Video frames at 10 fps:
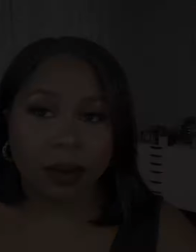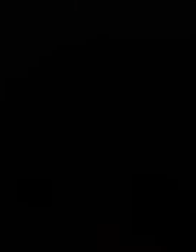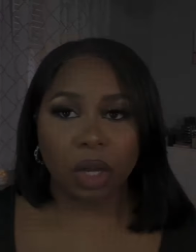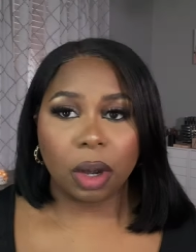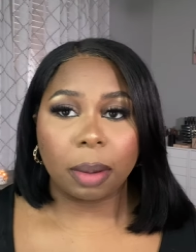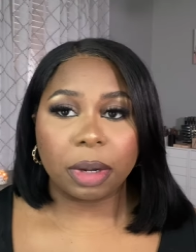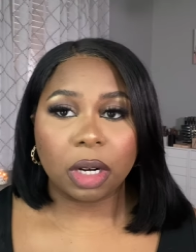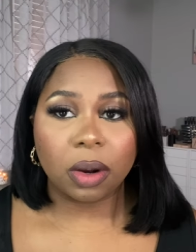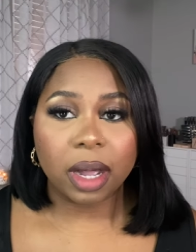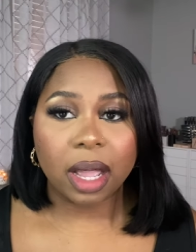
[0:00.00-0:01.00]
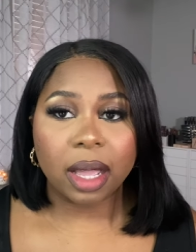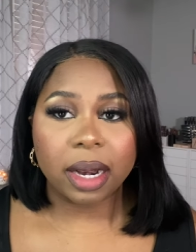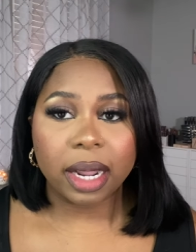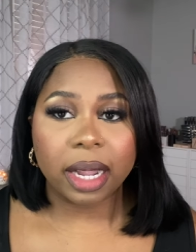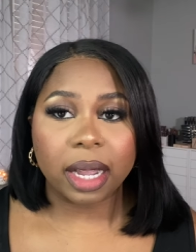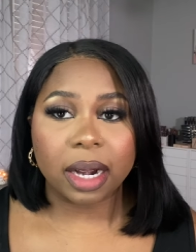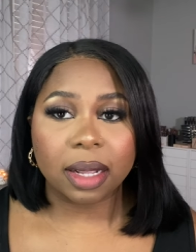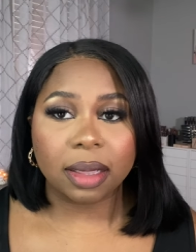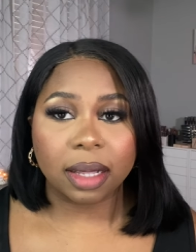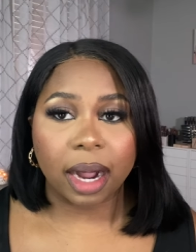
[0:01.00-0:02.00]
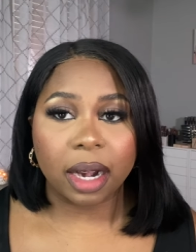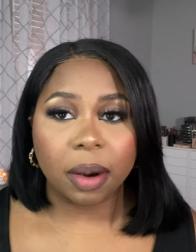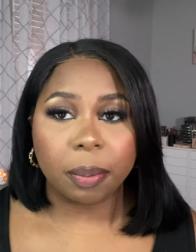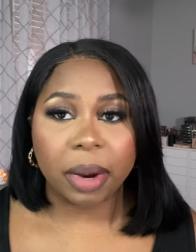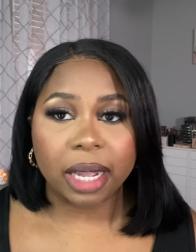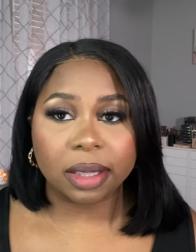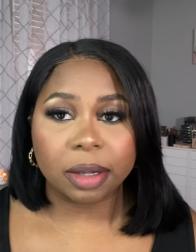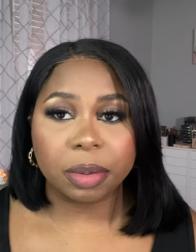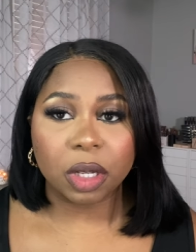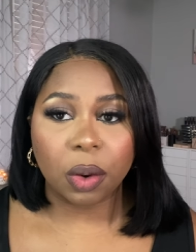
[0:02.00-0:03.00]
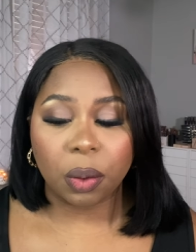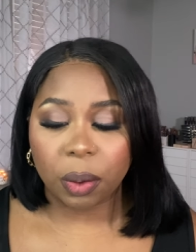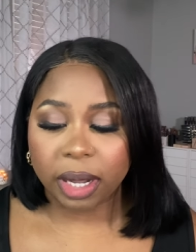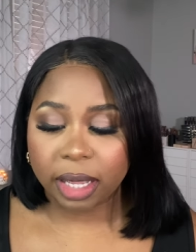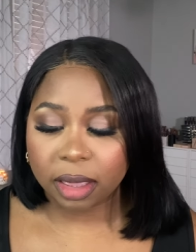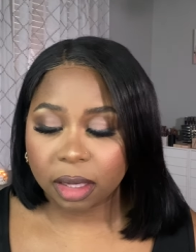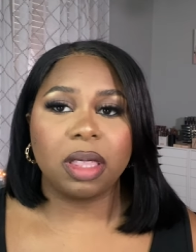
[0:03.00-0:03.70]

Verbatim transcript: So I'm gonna go ahead and line my lips with